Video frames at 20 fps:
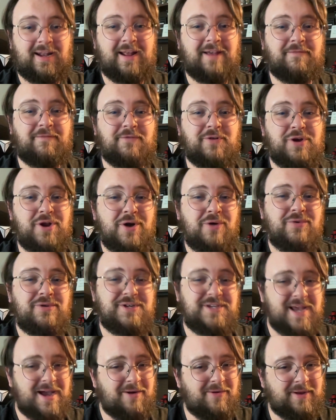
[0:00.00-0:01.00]
and I have no
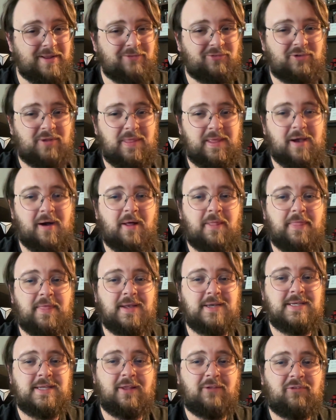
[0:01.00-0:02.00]
doubt as to the
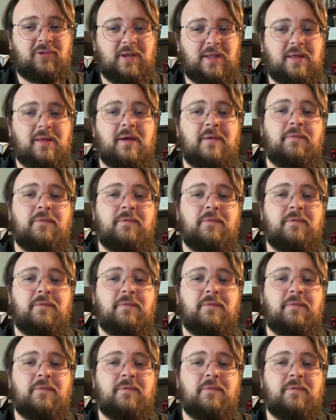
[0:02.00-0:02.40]
authenticity